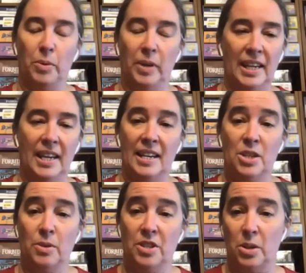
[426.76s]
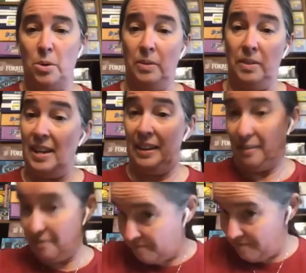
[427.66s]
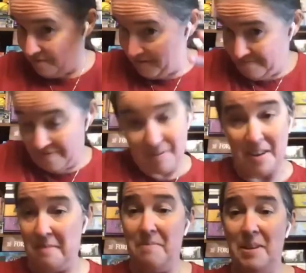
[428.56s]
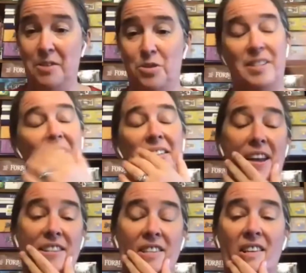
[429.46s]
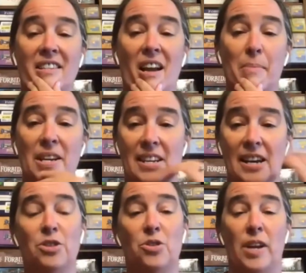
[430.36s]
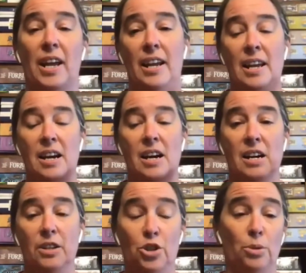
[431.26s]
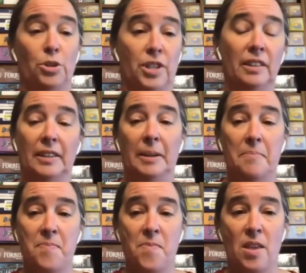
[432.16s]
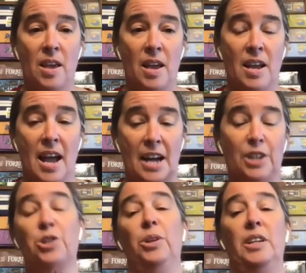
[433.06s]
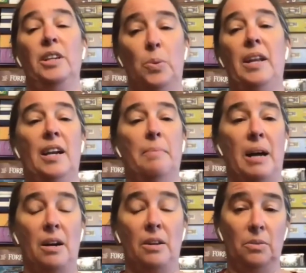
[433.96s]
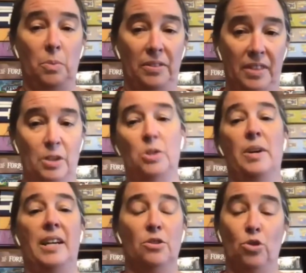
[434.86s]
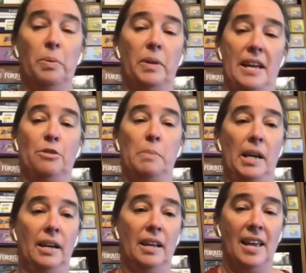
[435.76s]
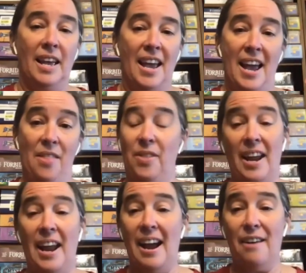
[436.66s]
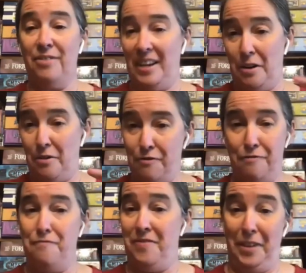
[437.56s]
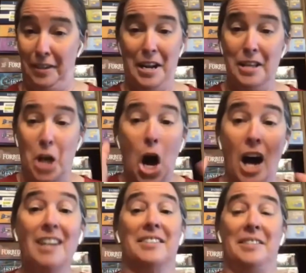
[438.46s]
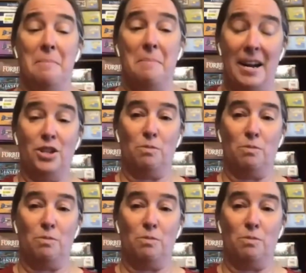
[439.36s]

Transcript: you really get into it, so like interesting, fascinating timing. Yesterday, Joe Schindler actually tweeted about what they're doing at drupalizeme, and they have it's awesome.